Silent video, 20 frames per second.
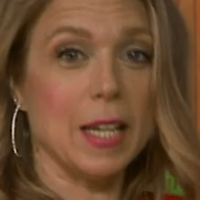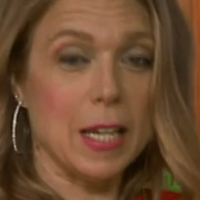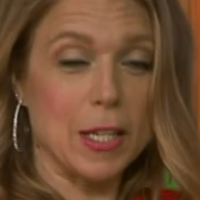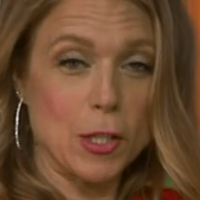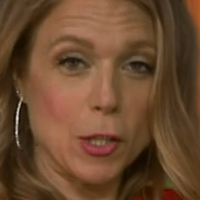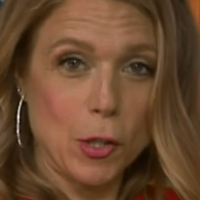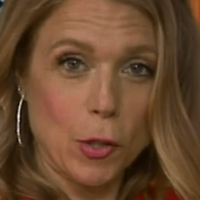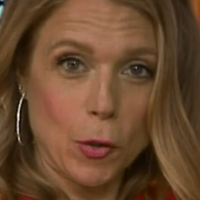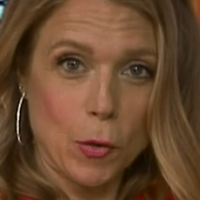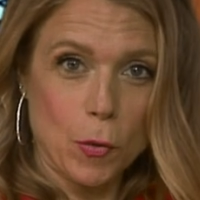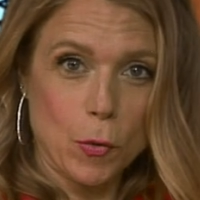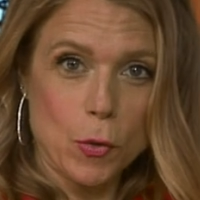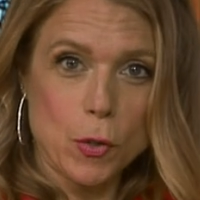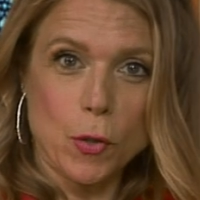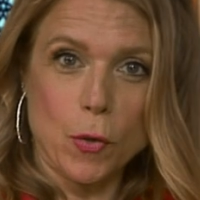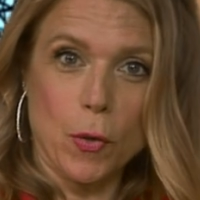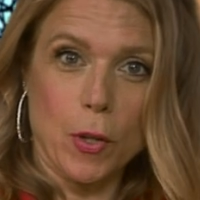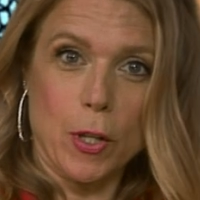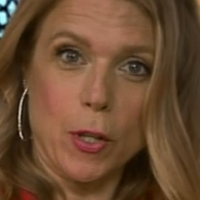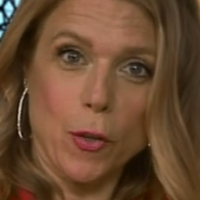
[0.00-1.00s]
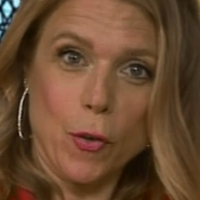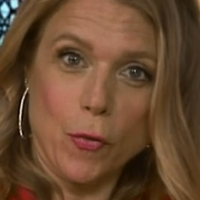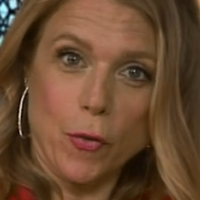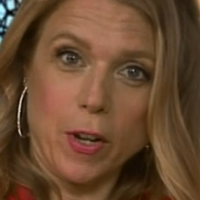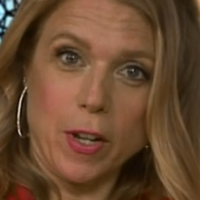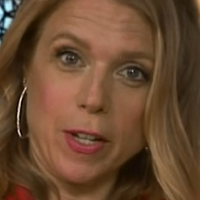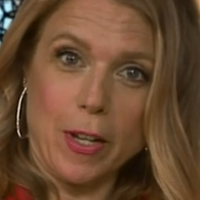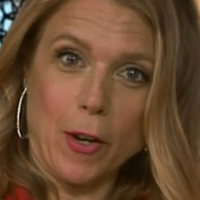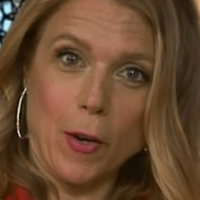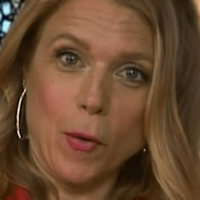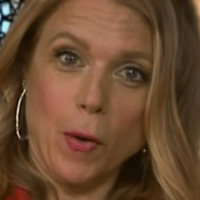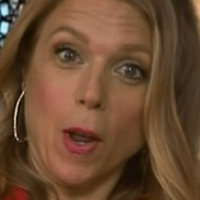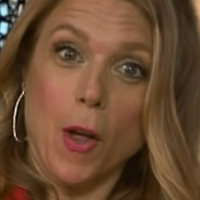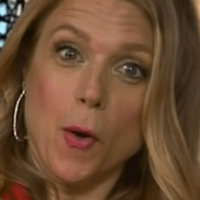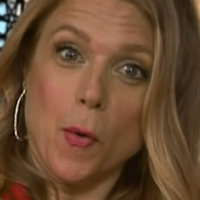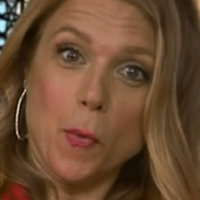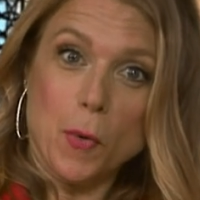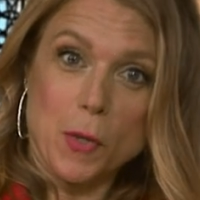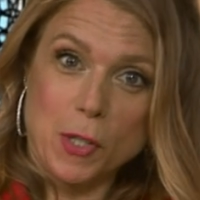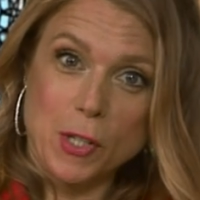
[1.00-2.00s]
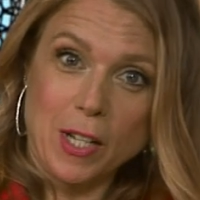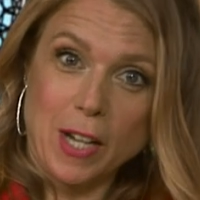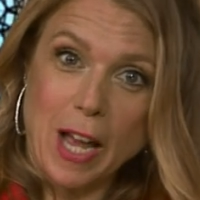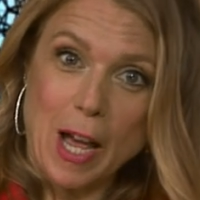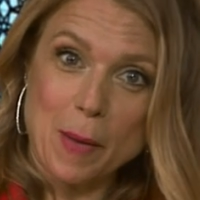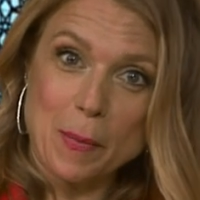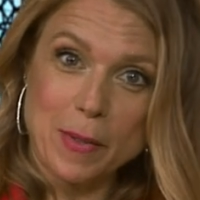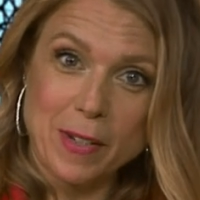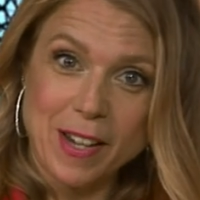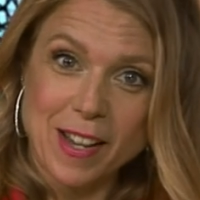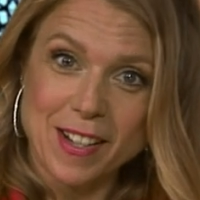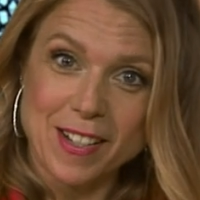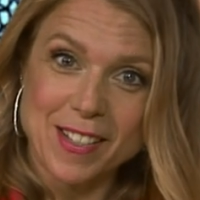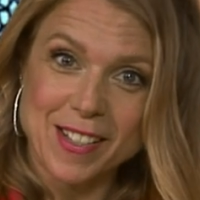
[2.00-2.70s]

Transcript: tuned so that you'll find out what's going to happen next.